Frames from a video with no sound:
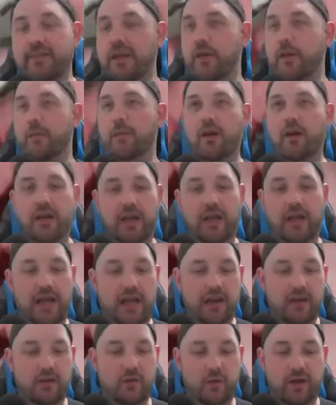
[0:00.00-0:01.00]
It'll be
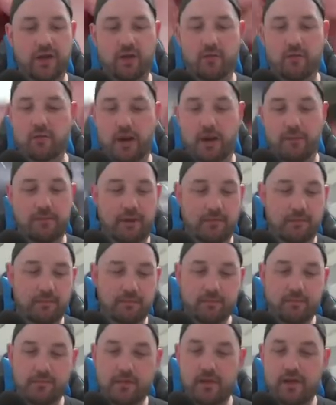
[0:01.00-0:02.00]
okay, we can ramp up.
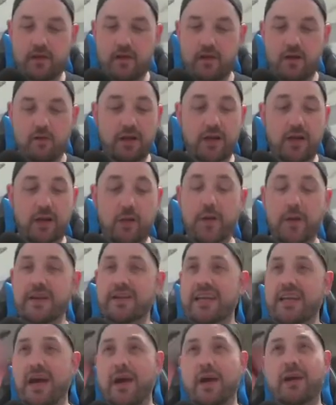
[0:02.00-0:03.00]
Reliquary
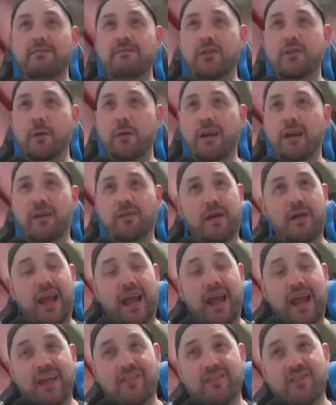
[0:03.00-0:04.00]
Tower, no maximum
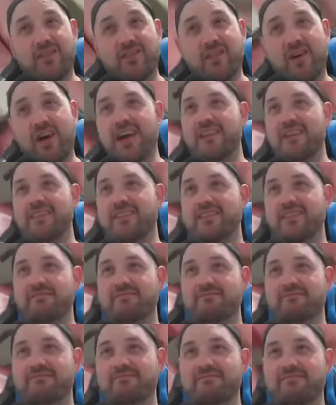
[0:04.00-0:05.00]
hand size.
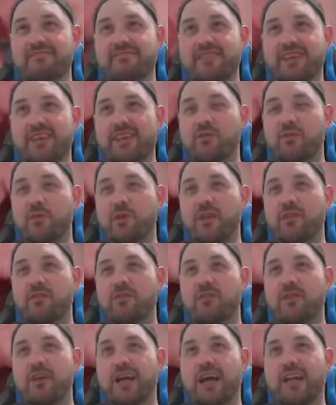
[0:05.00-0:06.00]
It's one of the
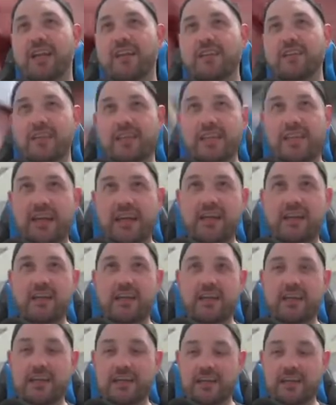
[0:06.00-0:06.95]
few colorless in there.